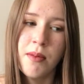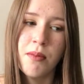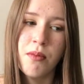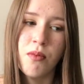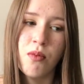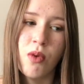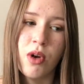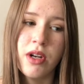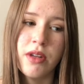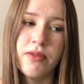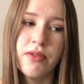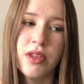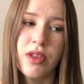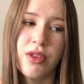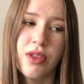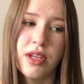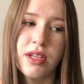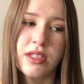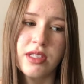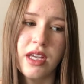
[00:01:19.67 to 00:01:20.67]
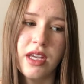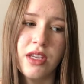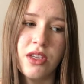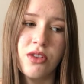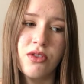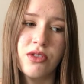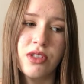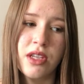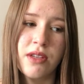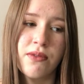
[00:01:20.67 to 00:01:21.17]
One of the things I
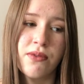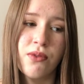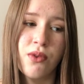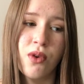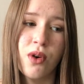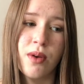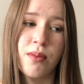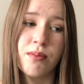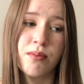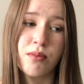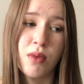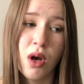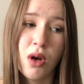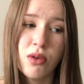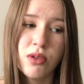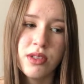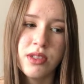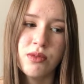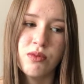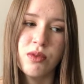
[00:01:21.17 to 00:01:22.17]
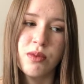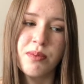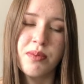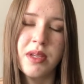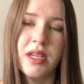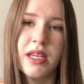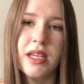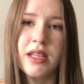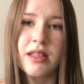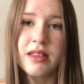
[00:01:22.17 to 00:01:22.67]
use it for most would
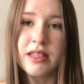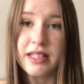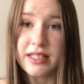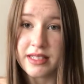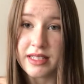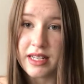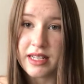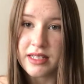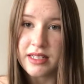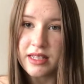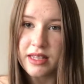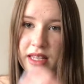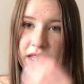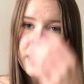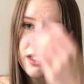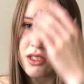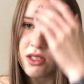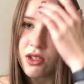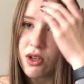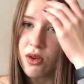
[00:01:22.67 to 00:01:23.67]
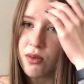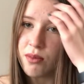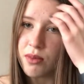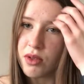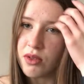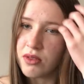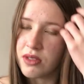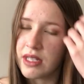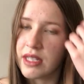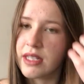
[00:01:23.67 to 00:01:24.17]
be listening to things, so
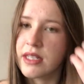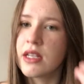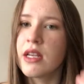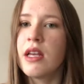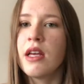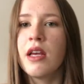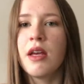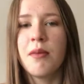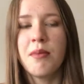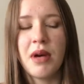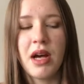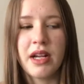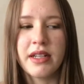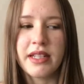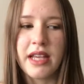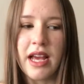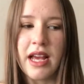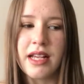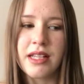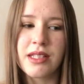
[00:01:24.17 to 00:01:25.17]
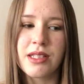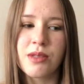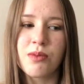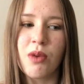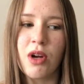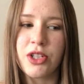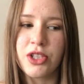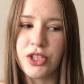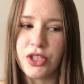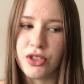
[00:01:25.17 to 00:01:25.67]
music, podcasts,
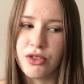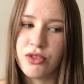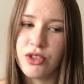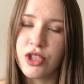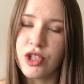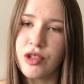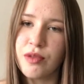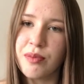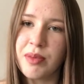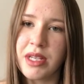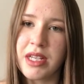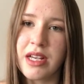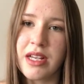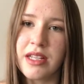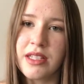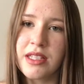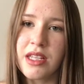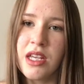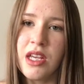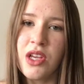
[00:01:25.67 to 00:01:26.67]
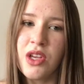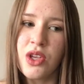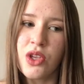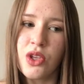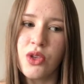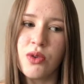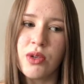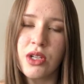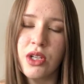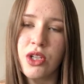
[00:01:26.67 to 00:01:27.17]
watching YouTube, because
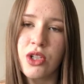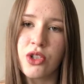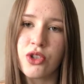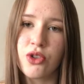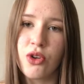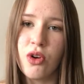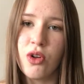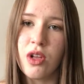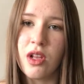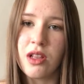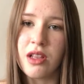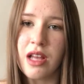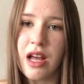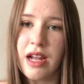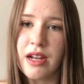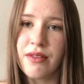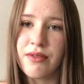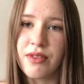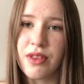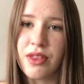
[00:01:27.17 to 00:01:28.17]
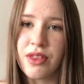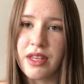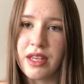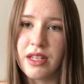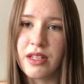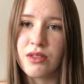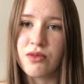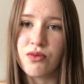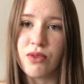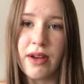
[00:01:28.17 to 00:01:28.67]
you can control a lot of the
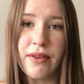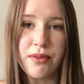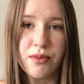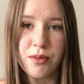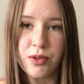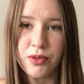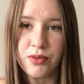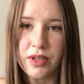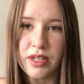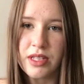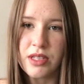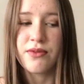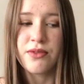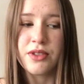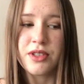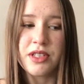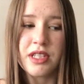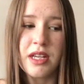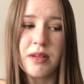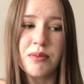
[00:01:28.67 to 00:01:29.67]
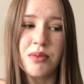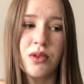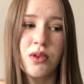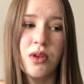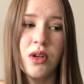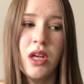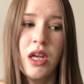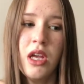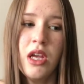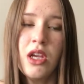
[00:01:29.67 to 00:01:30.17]
things right from your wrist. For
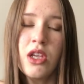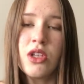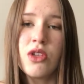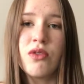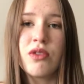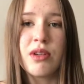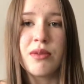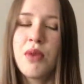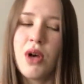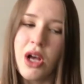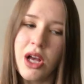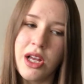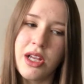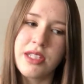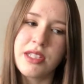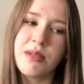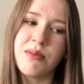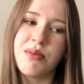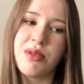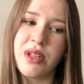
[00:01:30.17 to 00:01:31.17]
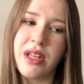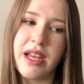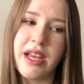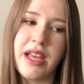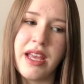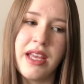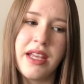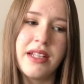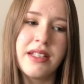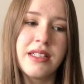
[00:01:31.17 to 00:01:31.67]
example, you can pause and
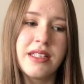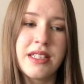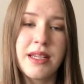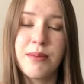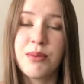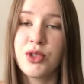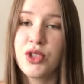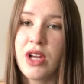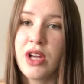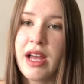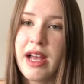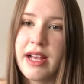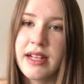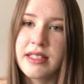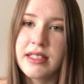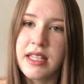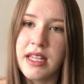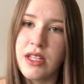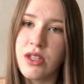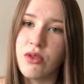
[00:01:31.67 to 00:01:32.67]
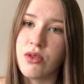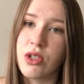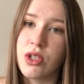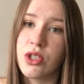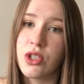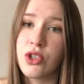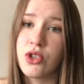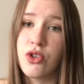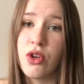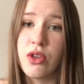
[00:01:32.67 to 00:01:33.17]
play and skip tracks, and you can
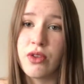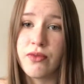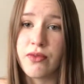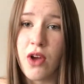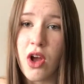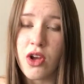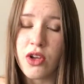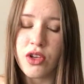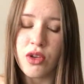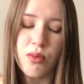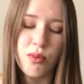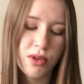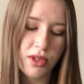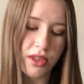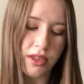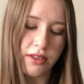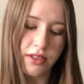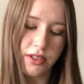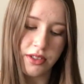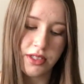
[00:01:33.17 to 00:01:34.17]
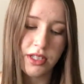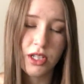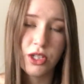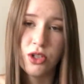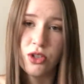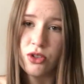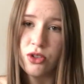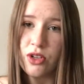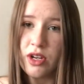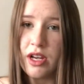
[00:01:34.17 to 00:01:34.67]
control the volume with the little
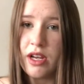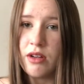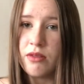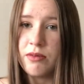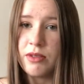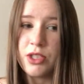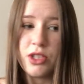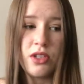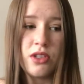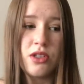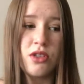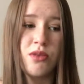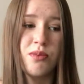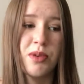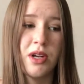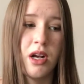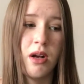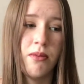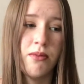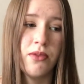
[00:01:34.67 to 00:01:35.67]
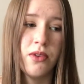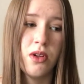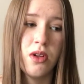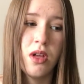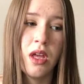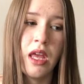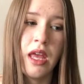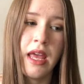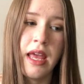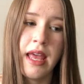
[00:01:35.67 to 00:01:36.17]
digital crown, which is super helpful.
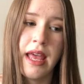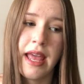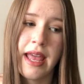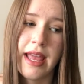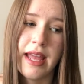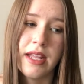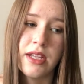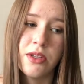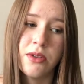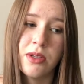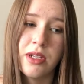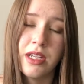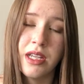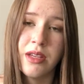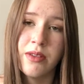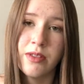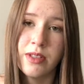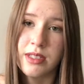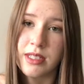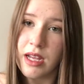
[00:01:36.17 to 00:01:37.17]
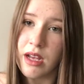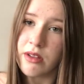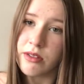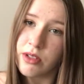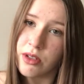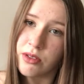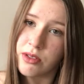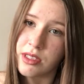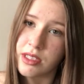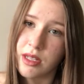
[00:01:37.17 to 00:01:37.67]
And you can even
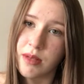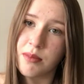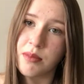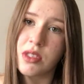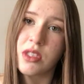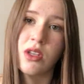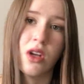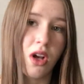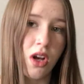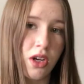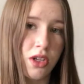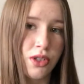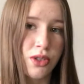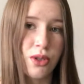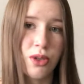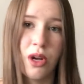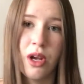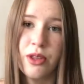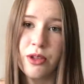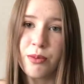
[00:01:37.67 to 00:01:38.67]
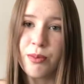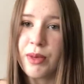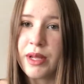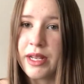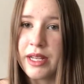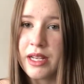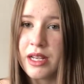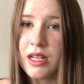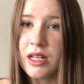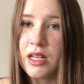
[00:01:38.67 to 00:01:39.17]
download some songs or other
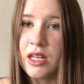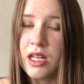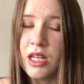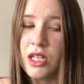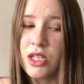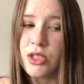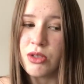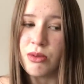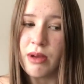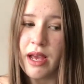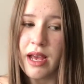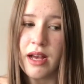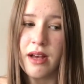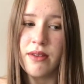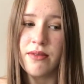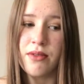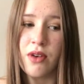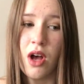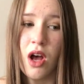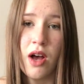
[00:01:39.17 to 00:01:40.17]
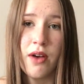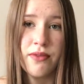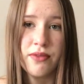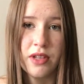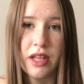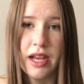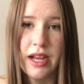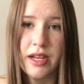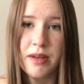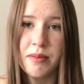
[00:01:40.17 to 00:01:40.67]
media to have
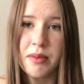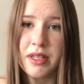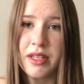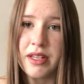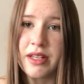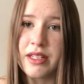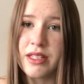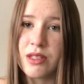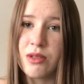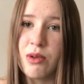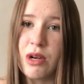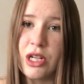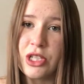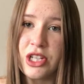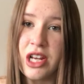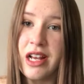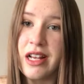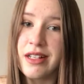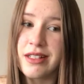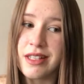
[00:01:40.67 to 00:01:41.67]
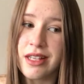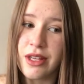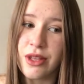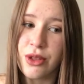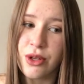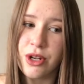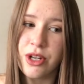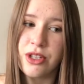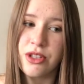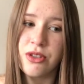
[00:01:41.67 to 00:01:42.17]
offline because the watch has a
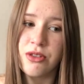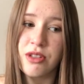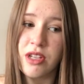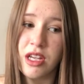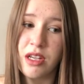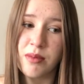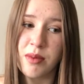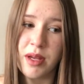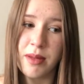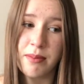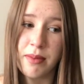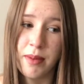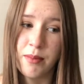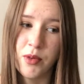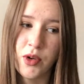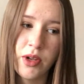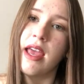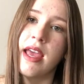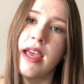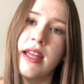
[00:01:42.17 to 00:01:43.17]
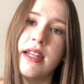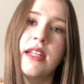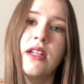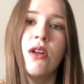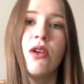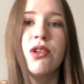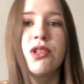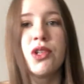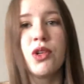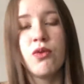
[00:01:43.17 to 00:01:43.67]
32GB memory. And it
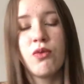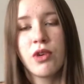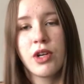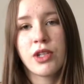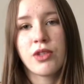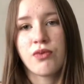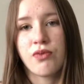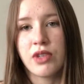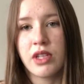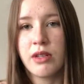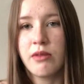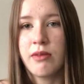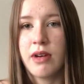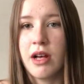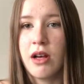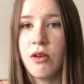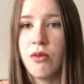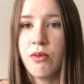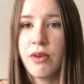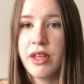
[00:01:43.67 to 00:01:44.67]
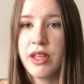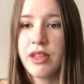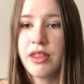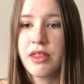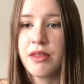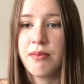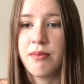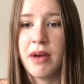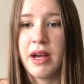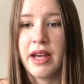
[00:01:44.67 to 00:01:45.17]
also works really well with
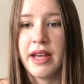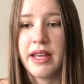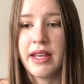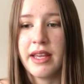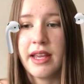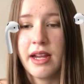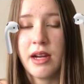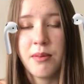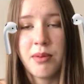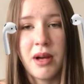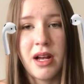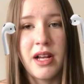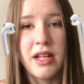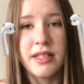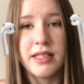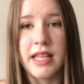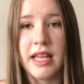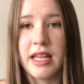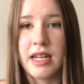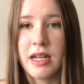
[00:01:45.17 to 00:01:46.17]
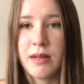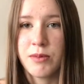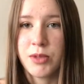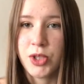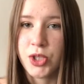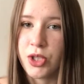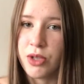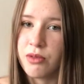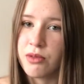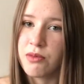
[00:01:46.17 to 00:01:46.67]
my AirPods, and I'm
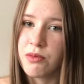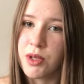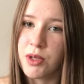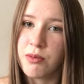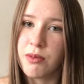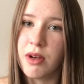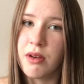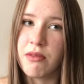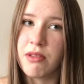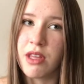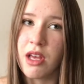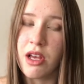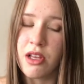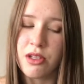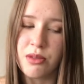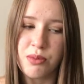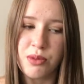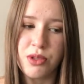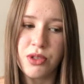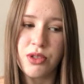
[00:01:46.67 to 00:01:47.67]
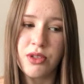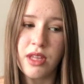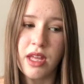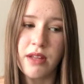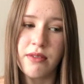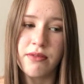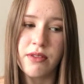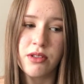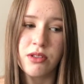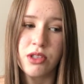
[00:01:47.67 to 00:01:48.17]
sure it would work well with other Bluetooth
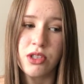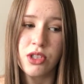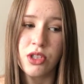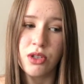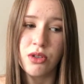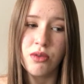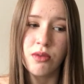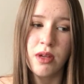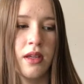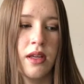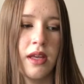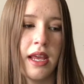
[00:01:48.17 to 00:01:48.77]
headphones too.